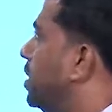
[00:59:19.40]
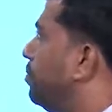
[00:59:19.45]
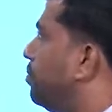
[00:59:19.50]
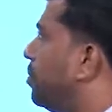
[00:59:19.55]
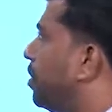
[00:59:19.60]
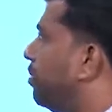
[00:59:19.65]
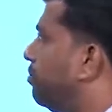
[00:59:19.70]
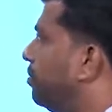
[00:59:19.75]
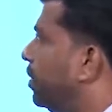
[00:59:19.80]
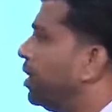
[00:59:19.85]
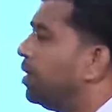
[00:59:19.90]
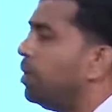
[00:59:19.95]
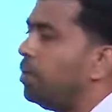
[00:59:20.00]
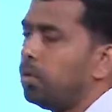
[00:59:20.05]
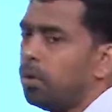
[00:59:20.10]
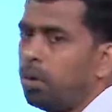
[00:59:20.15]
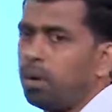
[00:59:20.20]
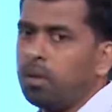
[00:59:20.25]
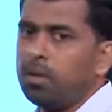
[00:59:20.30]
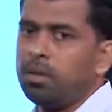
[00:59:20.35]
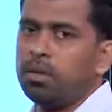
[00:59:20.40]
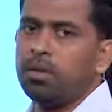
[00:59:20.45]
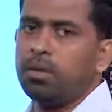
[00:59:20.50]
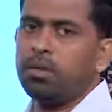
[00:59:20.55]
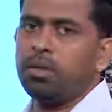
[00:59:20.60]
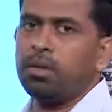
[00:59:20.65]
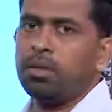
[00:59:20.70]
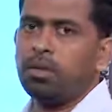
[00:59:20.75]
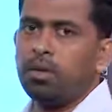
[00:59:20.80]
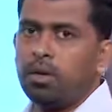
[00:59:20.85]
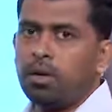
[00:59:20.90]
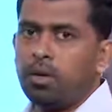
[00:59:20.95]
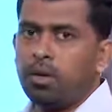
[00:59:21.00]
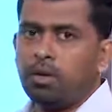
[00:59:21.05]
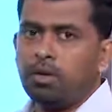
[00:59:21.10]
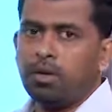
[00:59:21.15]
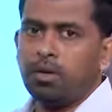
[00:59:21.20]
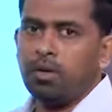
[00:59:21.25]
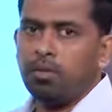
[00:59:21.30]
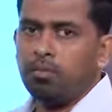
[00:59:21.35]
profit. No.
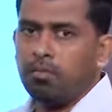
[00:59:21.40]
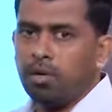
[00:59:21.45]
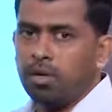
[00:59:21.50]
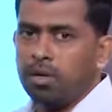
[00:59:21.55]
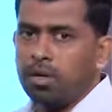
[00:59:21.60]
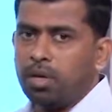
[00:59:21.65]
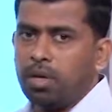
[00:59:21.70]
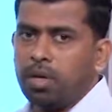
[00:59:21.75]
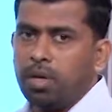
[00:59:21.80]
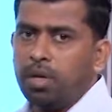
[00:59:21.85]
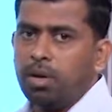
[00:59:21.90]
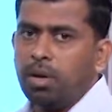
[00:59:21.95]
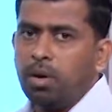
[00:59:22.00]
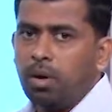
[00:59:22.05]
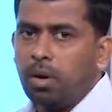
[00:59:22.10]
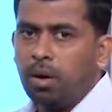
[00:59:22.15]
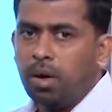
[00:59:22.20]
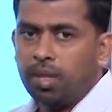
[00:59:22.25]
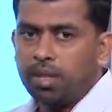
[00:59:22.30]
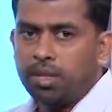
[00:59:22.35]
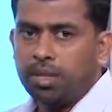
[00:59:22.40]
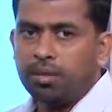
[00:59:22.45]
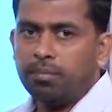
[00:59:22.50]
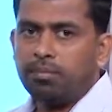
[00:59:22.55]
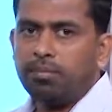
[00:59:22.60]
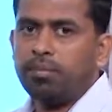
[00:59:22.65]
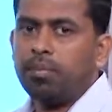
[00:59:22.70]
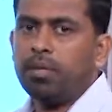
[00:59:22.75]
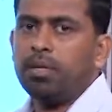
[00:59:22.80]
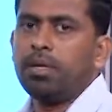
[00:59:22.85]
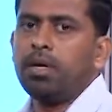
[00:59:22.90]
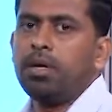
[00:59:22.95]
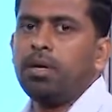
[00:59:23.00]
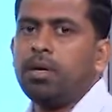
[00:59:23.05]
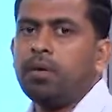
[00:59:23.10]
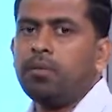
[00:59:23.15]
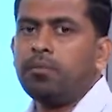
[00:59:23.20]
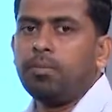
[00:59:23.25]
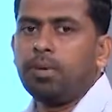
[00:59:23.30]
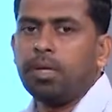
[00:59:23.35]
More, all the
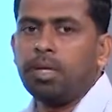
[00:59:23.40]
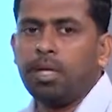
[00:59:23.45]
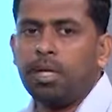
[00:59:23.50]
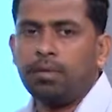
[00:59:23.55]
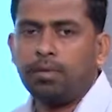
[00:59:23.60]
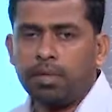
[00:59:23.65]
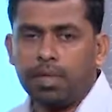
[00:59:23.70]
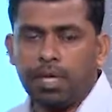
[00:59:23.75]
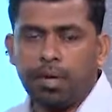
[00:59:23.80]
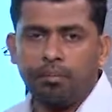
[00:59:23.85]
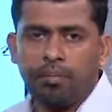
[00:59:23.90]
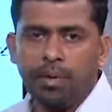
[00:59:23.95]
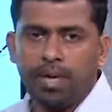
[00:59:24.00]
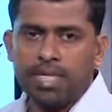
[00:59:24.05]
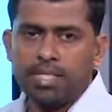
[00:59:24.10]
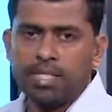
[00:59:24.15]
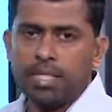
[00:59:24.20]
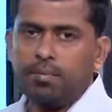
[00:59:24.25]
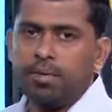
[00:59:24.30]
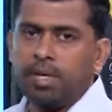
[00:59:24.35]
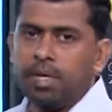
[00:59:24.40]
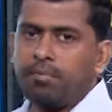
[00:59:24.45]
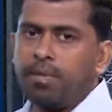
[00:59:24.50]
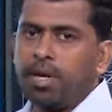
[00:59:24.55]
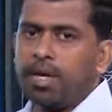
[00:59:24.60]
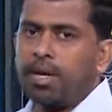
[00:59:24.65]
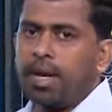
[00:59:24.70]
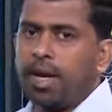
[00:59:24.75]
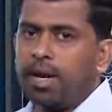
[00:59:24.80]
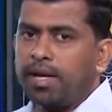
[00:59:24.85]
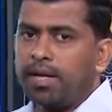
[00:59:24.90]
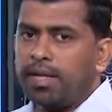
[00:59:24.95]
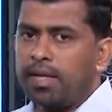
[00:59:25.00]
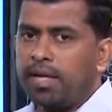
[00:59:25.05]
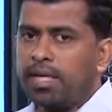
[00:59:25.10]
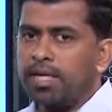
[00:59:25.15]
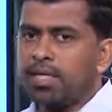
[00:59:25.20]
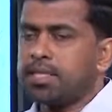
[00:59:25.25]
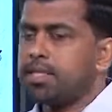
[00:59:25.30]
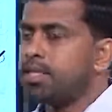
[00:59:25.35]
companies limited by
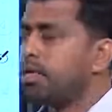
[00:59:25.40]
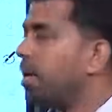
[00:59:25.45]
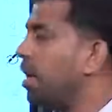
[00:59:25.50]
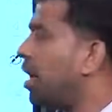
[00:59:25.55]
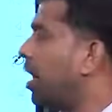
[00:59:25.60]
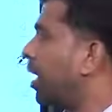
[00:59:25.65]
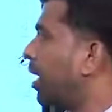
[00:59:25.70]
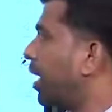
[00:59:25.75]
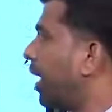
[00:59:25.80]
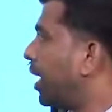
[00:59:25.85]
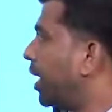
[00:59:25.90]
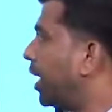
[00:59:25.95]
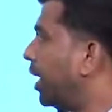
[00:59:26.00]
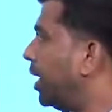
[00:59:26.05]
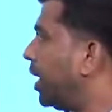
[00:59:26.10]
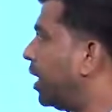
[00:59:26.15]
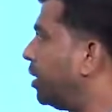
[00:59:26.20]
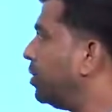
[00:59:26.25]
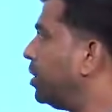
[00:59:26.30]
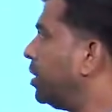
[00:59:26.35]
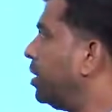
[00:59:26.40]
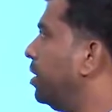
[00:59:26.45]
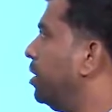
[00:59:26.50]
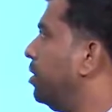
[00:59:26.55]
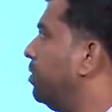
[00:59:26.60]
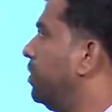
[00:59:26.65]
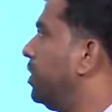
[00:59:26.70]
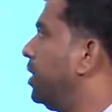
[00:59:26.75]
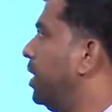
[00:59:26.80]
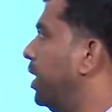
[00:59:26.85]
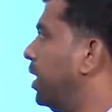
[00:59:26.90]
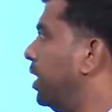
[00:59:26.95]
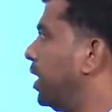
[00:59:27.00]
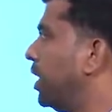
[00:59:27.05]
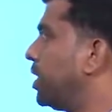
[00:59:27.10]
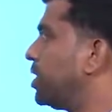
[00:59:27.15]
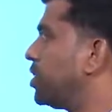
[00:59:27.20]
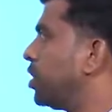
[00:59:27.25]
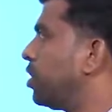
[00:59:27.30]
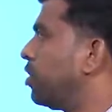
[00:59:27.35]
guarantees are carried out with the
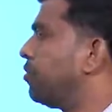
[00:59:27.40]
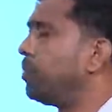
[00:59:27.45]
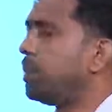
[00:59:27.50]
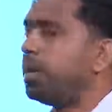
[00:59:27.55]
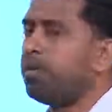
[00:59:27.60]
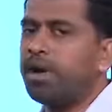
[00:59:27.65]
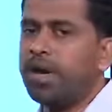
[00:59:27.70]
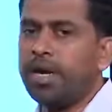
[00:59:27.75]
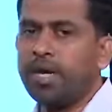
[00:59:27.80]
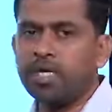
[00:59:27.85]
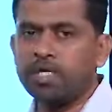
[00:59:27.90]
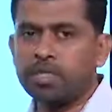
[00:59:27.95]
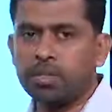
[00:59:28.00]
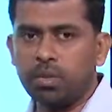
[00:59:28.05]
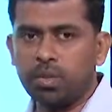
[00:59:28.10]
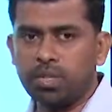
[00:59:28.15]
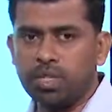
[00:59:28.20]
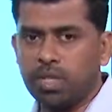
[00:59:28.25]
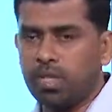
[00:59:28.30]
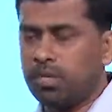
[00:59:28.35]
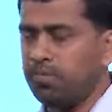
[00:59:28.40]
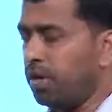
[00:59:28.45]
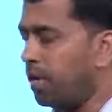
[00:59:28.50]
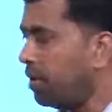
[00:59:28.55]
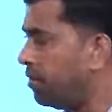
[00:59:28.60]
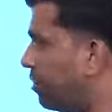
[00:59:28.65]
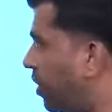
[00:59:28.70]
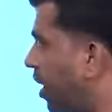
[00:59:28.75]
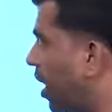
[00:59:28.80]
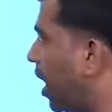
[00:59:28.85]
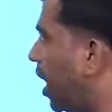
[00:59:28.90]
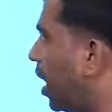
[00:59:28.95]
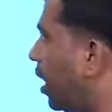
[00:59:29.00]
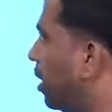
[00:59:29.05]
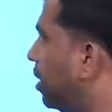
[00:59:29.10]
intention of providing social welfare.